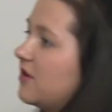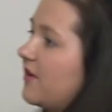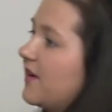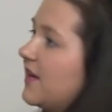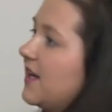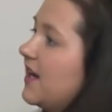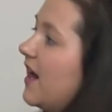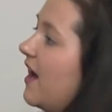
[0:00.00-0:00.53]
I
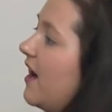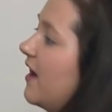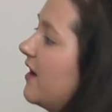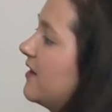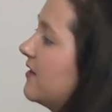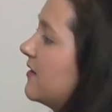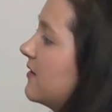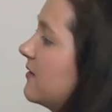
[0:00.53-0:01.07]
really
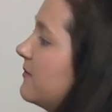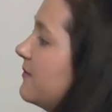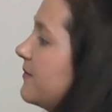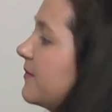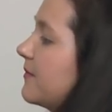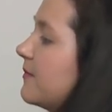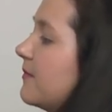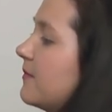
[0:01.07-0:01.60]
liked.
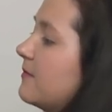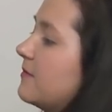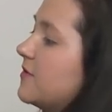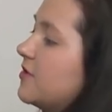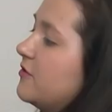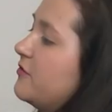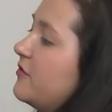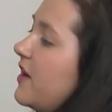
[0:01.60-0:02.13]

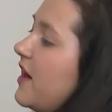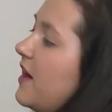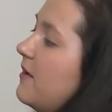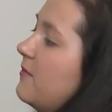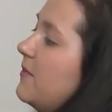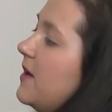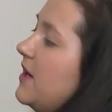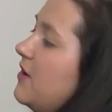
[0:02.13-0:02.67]
Too
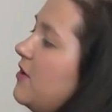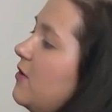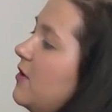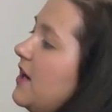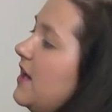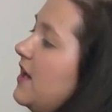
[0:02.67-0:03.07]
fat, made a hole in